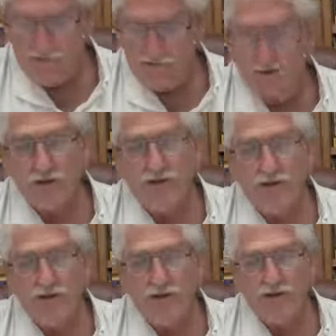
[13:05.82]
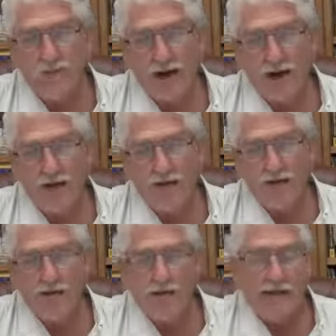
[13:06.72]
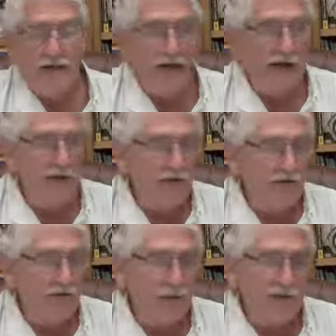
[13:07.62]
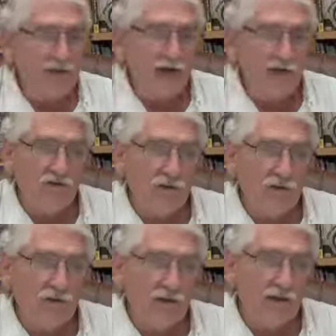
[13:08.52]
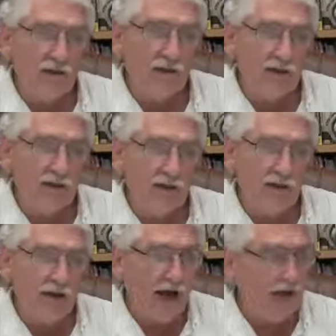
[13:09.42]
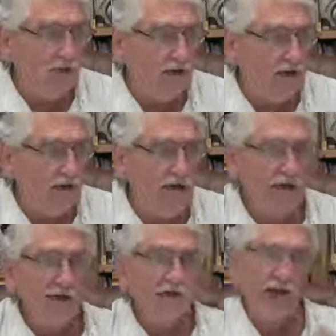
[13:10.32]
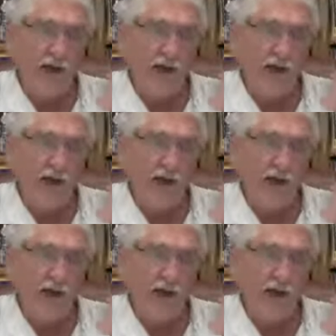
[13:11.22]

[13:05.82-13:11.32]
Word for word: of her. She'll turn this around. Uh, definitely want to start drinking the heal all tea, I would, and